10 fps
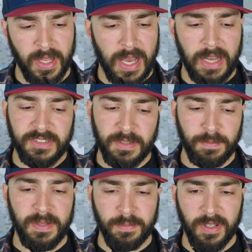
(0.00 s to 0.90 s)
I see
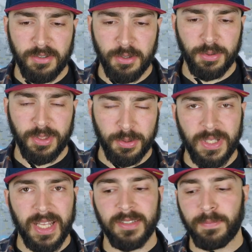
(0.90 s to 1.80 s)
people who do
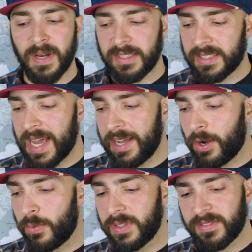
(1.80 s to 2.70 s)
that, but I
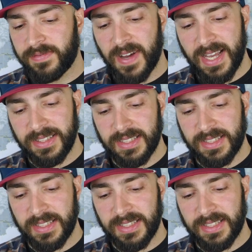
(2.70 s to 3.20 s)
always find